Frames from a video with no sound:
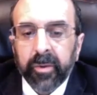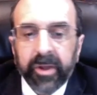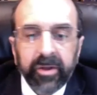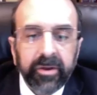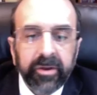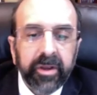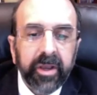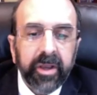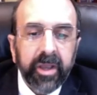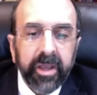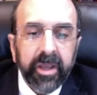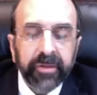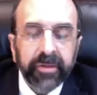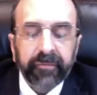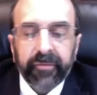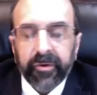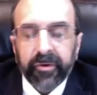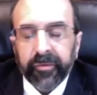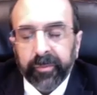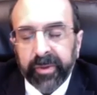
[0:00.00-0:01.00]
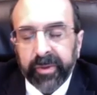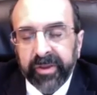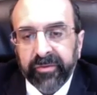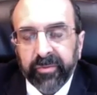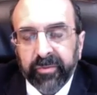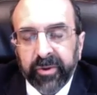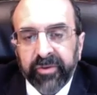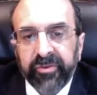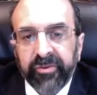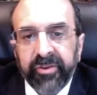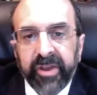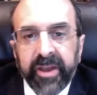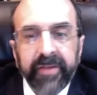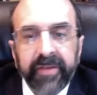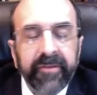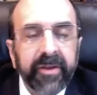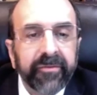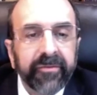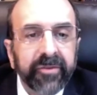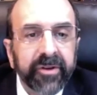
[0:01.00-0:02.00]
Well, in the first place, what you
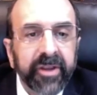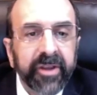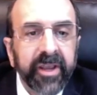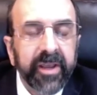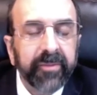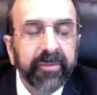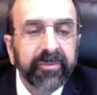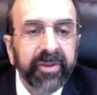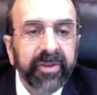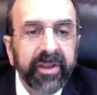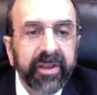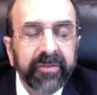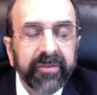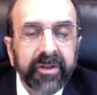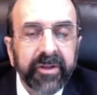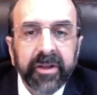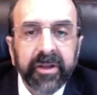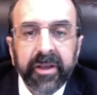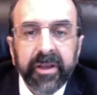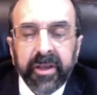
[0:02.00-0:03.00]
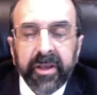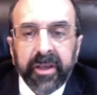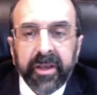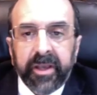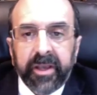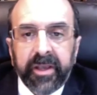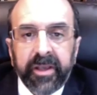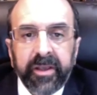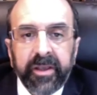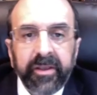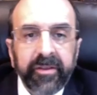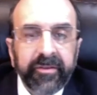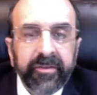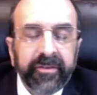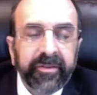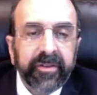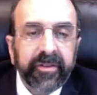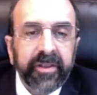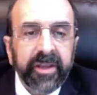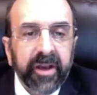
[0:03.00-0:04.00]
have after Camp David
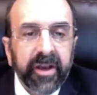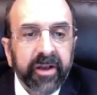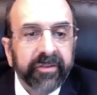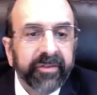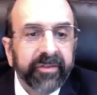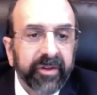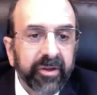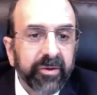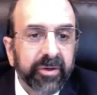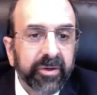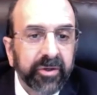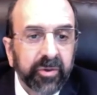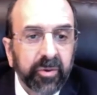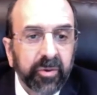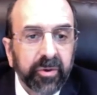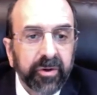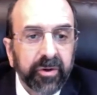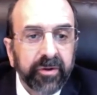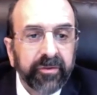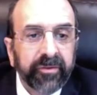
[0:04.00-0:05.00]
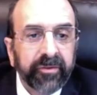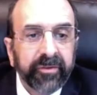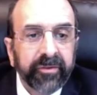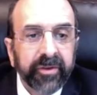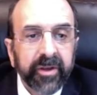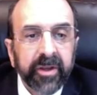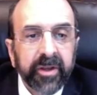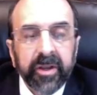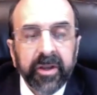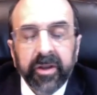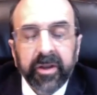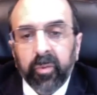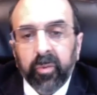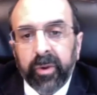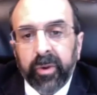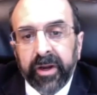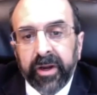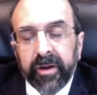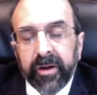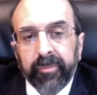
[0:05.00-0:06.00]
is the Oslo Accords,
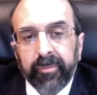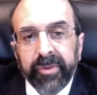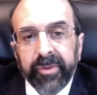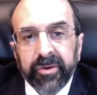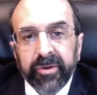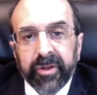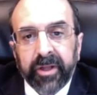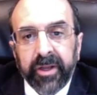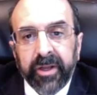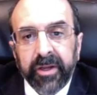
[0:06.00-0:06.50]
where Bill